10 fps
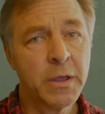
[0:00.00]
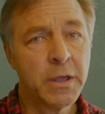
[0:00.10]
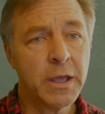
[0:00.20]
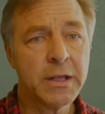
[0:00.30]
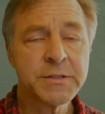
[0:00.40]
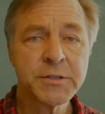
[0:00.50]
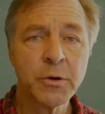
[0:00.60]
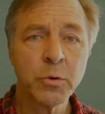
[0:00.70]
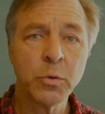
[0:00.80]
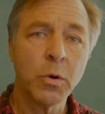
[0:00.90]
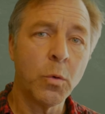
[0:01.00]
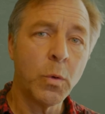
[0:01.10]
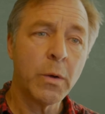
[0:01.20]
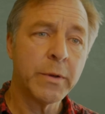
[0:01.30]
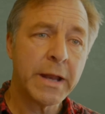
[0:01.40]
And so
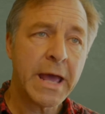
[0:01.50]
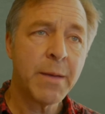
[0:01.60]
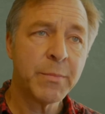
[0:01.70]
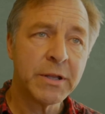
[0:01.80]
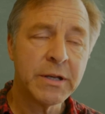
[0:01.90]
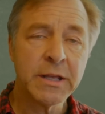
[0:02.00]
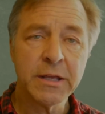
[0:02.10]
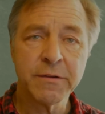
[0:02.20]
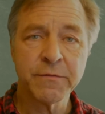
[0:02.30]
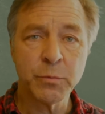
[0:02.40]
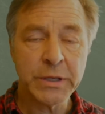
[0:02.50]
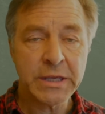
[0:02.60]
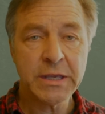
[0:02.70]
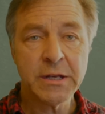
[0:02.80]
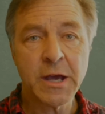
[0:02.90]
what would happen if we
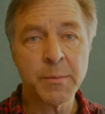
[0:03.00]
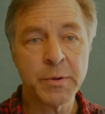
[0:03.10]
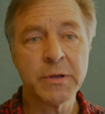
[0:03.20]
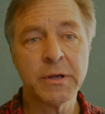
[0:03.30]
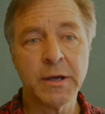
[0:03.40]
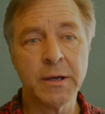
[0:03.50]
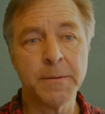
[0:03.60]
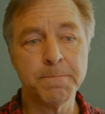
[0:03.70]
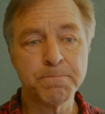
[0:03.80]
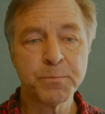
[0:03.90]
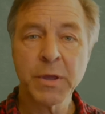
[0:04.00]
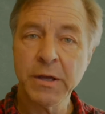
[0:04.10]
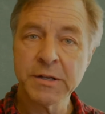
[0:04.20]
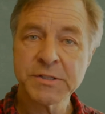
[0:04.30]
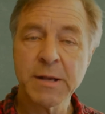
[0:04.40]
heat up an
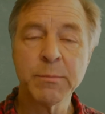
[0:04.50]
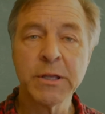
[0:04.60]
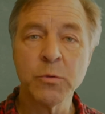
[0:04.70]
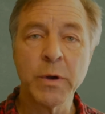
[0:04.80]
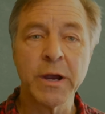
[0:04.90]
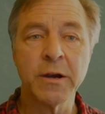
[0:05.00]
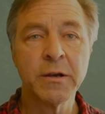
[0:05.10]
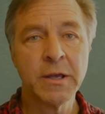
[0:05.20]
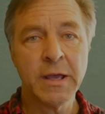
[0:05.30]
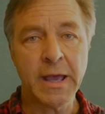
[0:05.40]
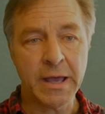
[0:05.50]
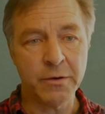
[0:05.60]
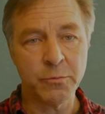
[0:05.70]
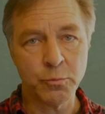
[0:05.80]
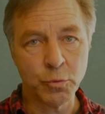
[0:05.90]
assembly where at
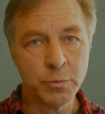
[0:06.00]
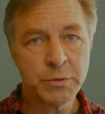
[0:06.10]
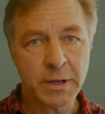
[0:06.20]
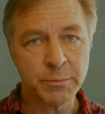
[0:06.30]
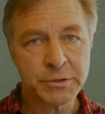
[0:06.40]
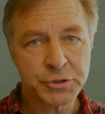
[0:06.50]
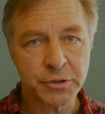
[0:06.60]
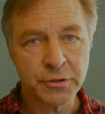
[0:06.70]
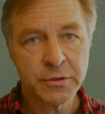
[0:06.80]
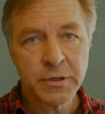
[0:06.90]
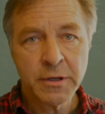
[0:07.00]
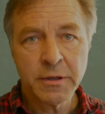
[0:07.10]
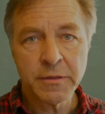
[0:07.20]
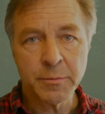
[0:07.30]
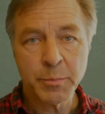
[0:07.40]
room temperature
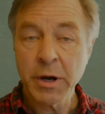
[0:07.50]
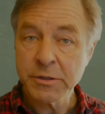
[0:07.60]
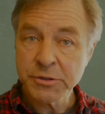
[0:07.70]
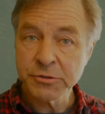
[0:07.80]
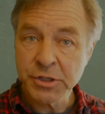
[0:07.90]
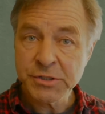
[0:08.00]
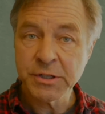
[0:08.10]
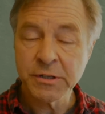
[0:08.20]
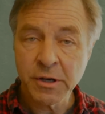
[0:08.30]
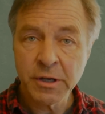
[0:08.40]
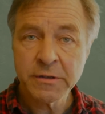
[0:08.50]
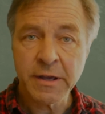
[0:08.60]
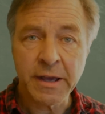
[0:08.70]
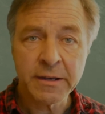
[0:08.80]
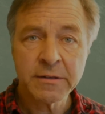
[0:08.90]
the parts are just in
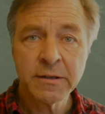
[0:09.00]
contact,